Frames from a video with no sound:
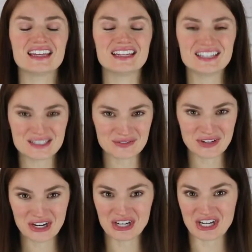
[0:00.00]
It is
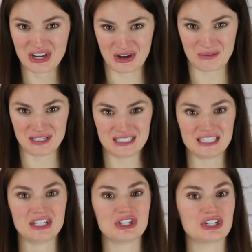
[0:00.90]
very common to
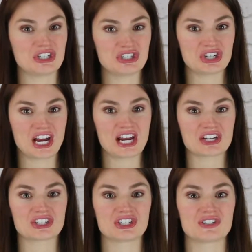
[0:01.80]
hear
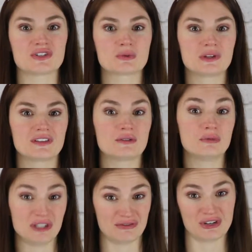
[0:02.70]
contractions with the
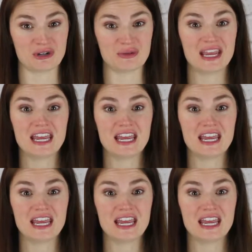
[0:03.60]
be verb.